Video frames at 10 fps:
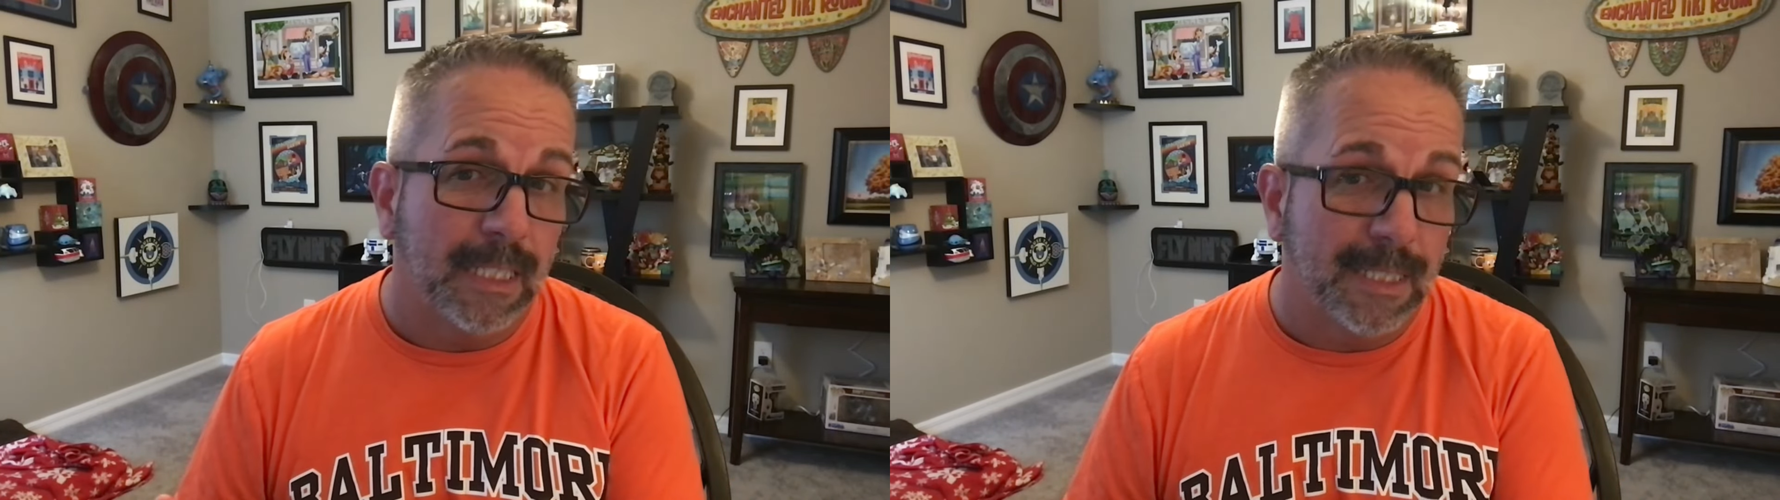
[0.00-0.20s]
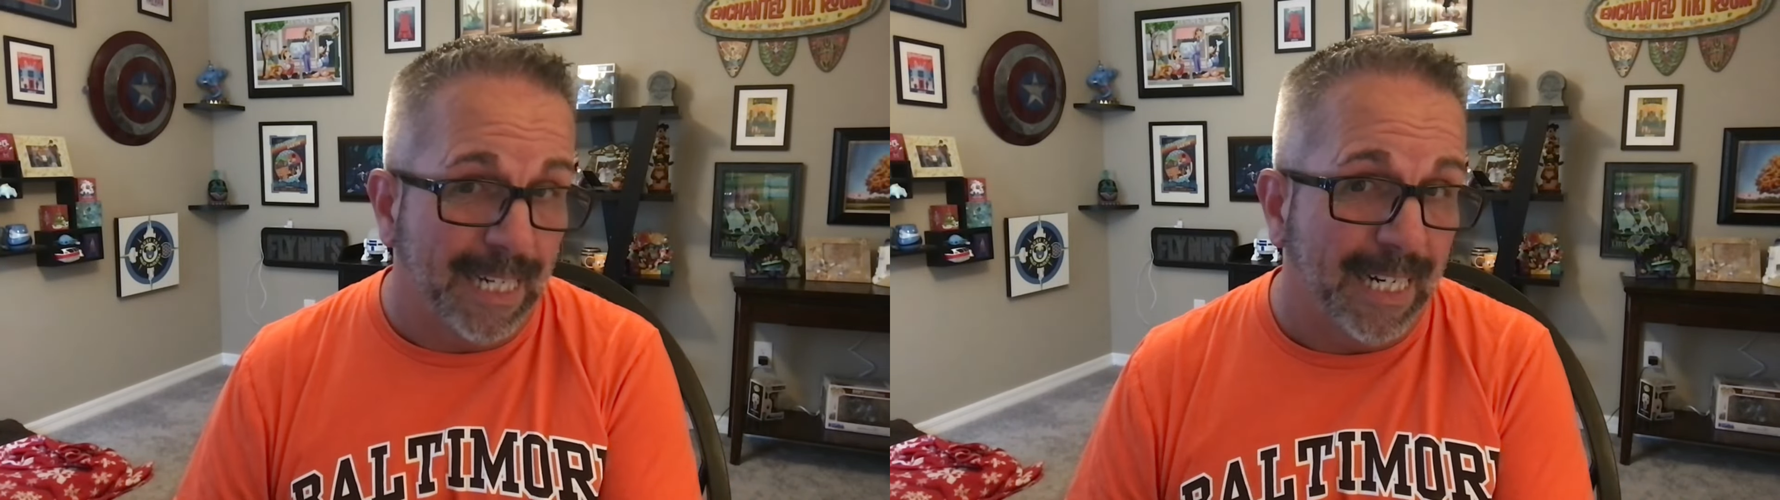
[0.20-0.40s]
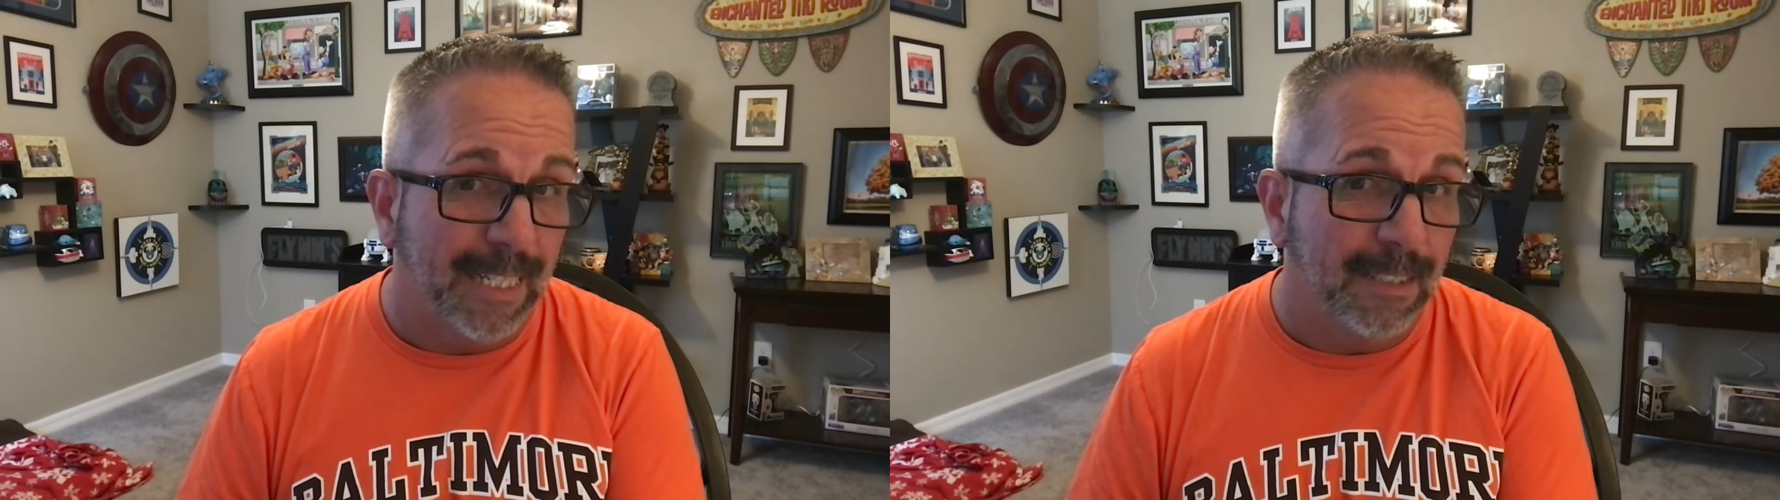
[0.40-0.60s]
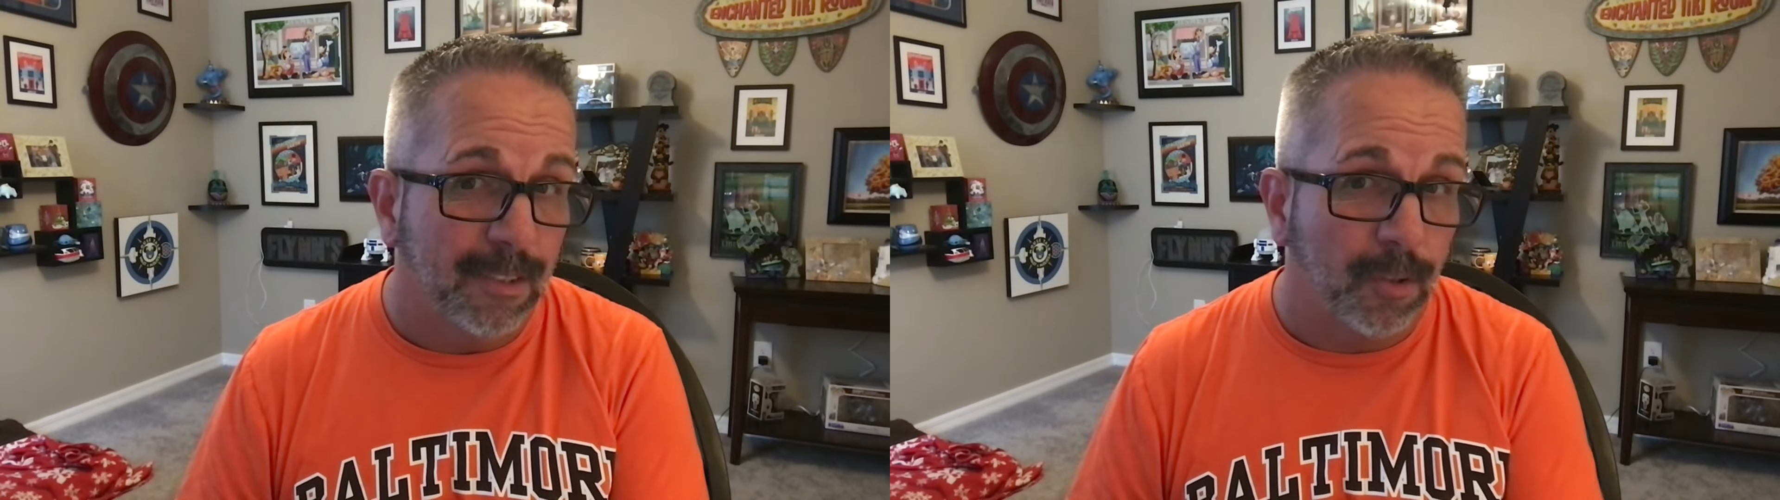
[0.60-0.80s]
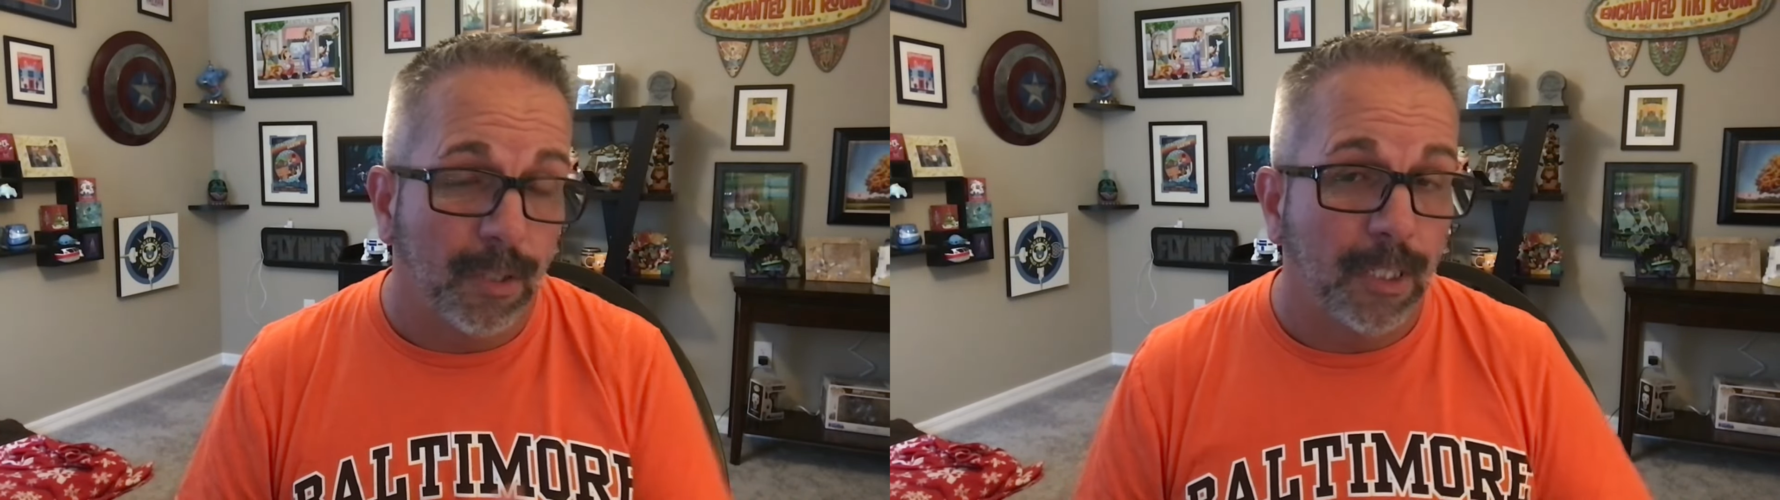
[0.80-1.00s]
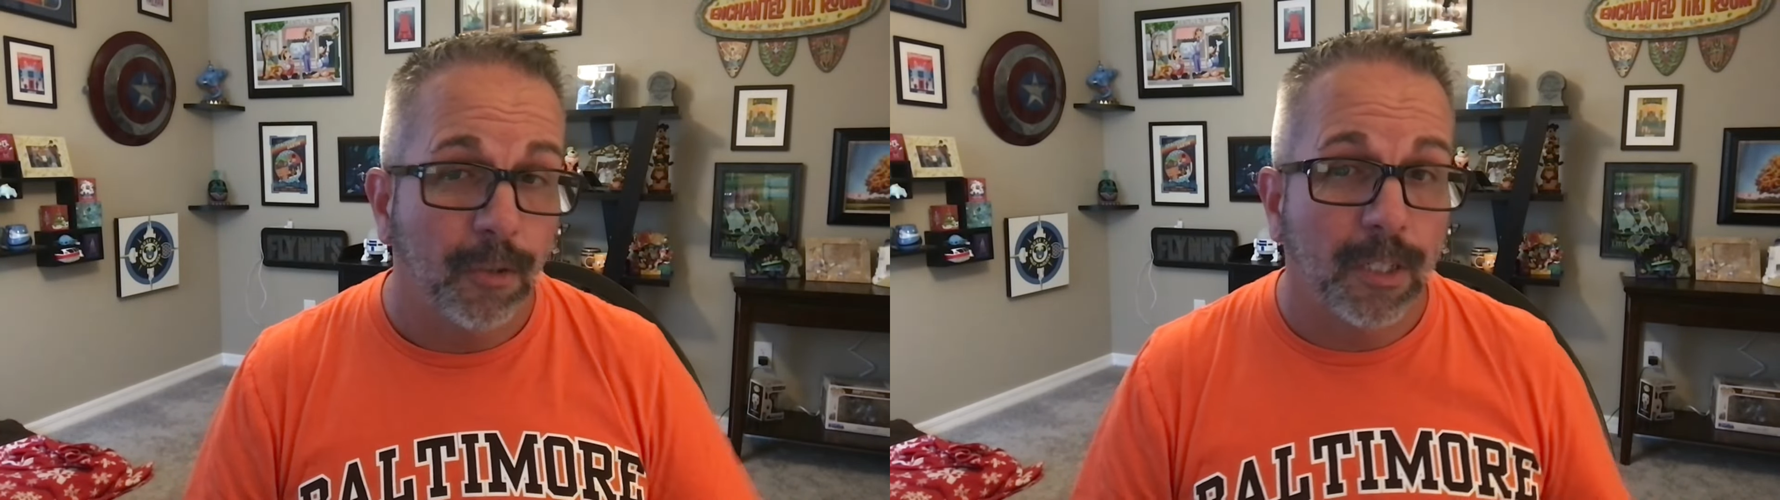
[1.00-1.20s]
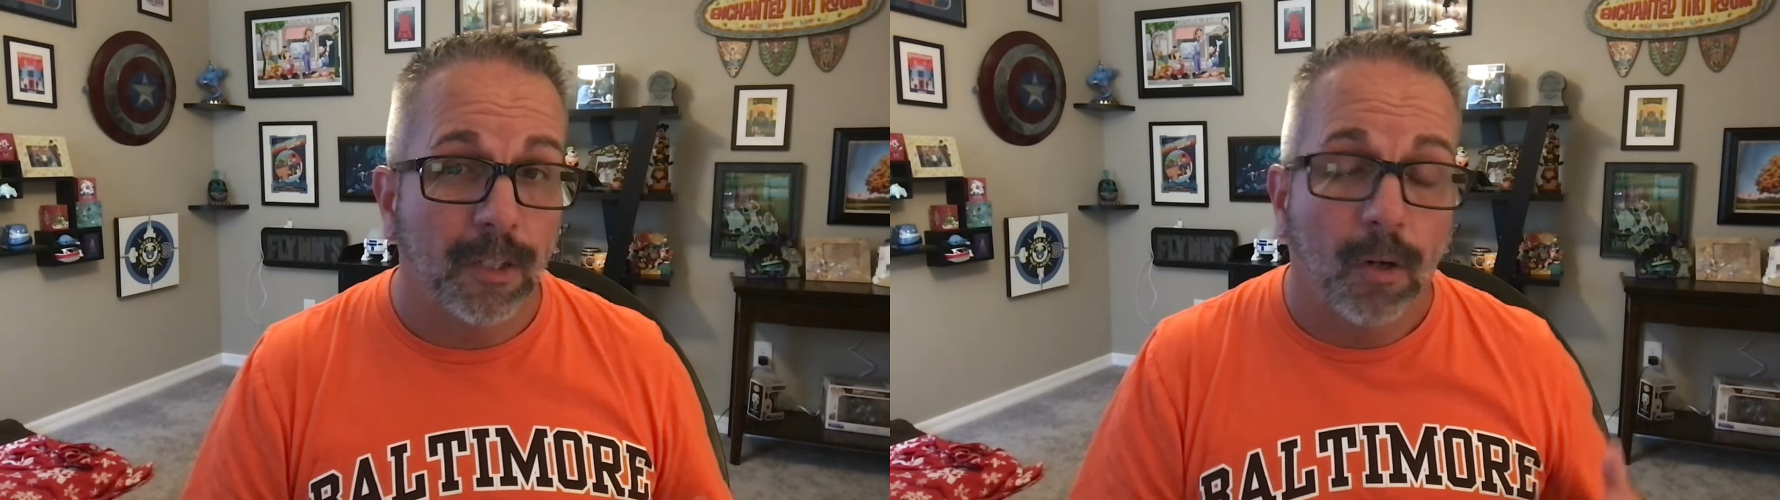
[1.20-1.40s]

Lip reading: at second so that you can